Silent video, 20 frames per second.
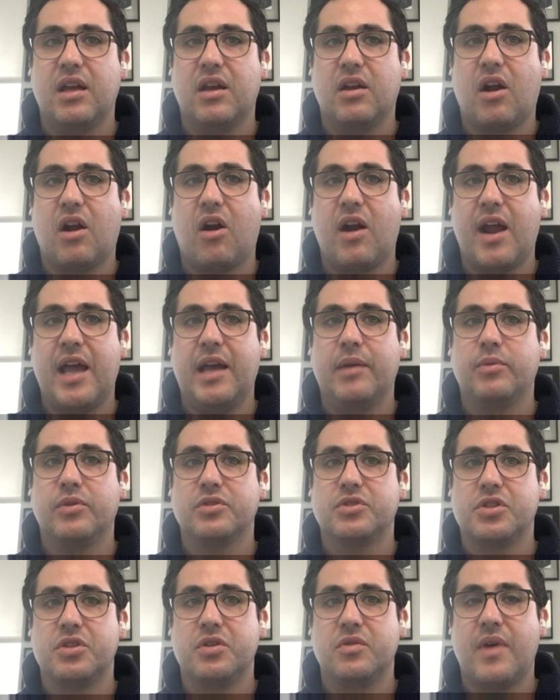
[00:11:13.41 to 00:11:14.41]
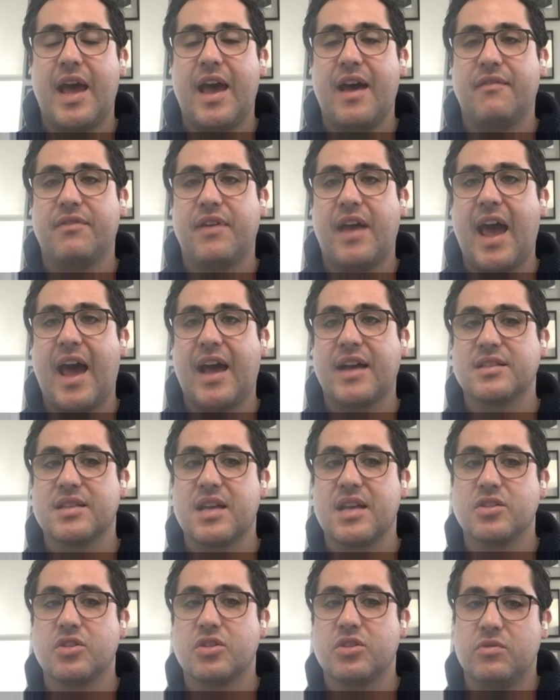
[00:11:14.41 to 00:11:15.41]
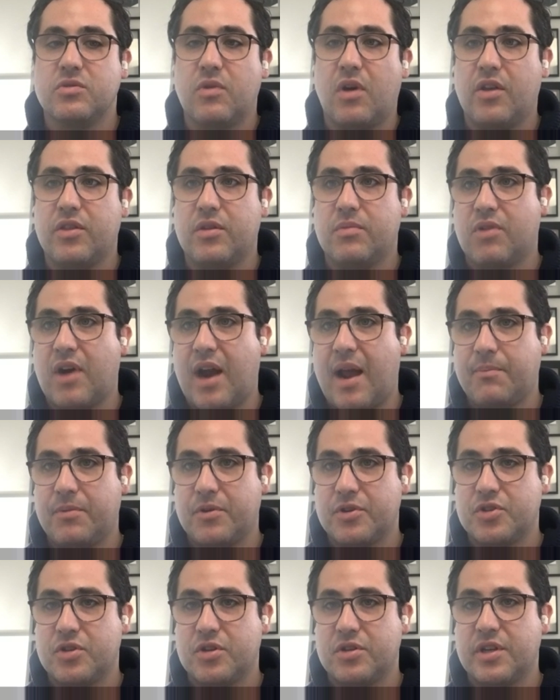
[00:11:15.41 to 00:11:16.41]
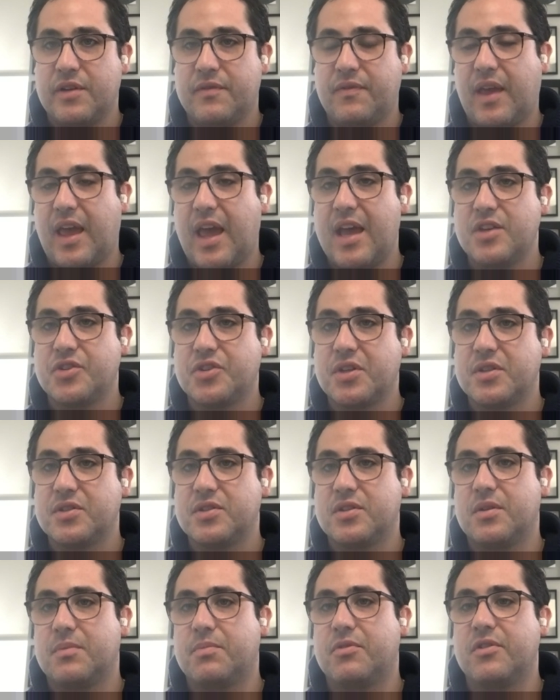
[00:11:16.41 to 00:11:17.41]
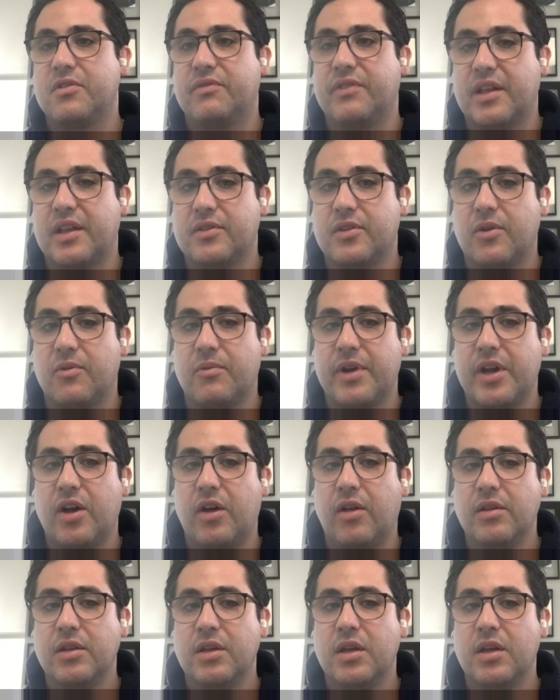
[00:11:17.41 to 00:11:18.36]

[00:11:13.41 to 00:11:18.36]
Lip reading: are able to have access to all the proper certifications to prove that they're real.